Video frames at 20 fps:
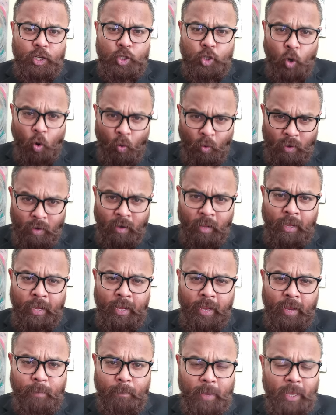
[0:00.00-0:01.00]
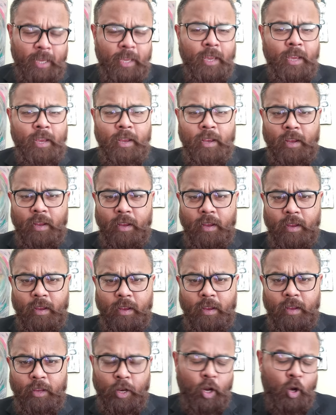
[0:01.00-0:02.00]
totally making,
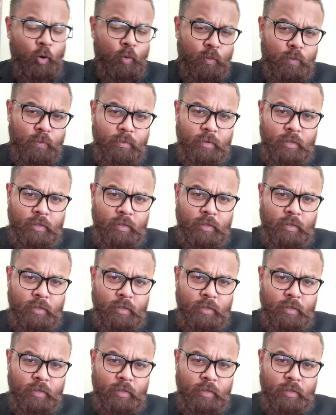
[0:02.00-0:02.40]
you know,